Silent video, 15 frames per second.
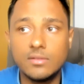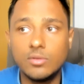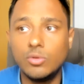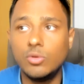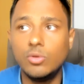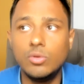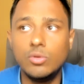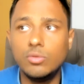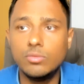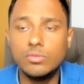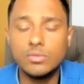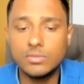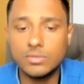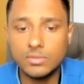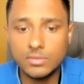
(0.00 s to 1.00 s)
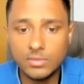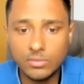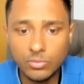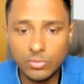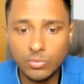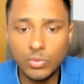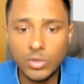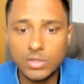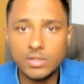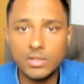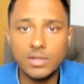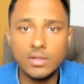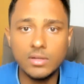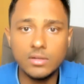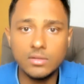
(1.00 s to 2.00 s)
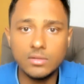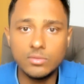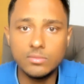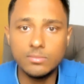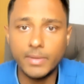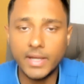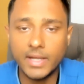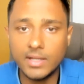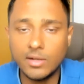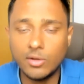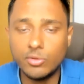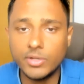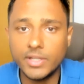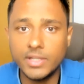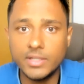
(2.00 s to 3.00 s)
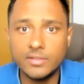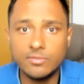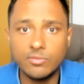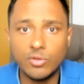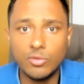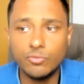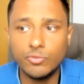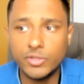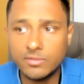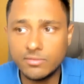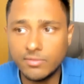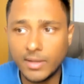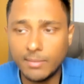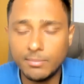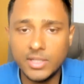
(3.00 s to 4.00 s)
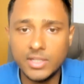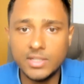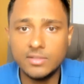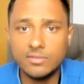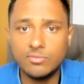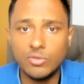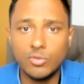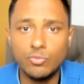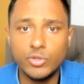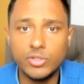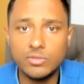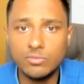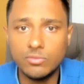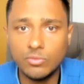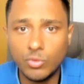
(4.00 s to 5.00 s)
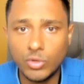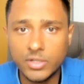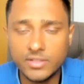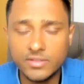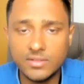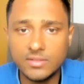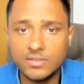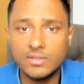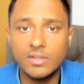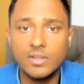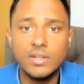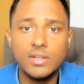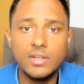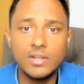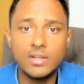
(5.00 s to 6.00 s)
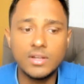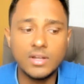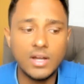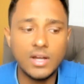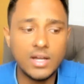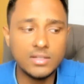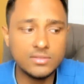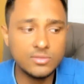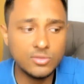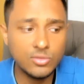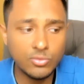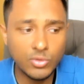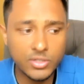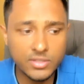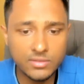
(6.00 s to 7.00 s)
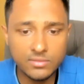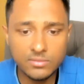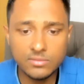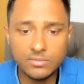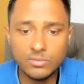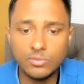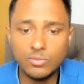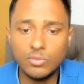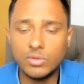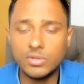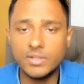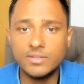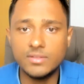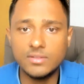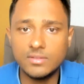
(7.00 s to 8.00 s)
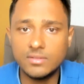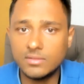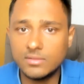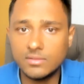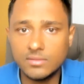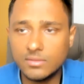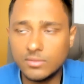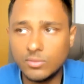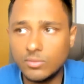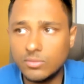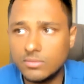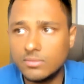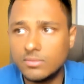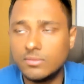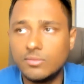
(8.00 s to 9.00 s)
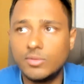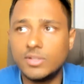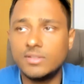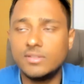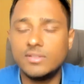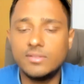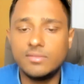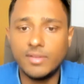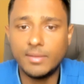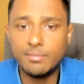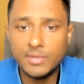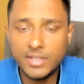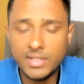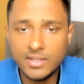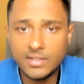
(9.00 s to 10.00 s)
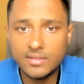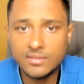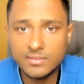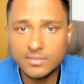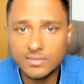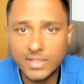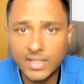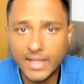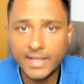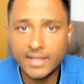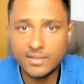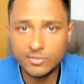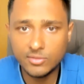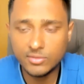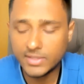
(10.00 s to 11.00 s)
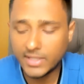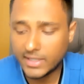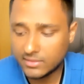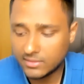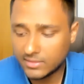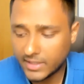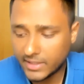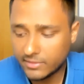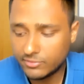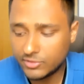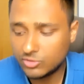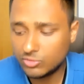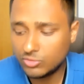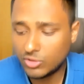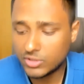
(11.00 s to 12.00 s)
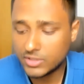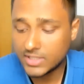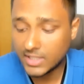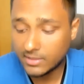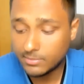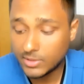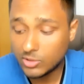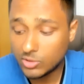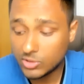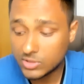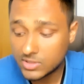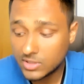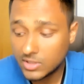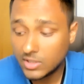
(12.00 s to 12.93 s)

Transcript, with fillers: oh, what background he is from, which family he is from, which, what is his caste, or what is what is what is his family like. That that we should not check, because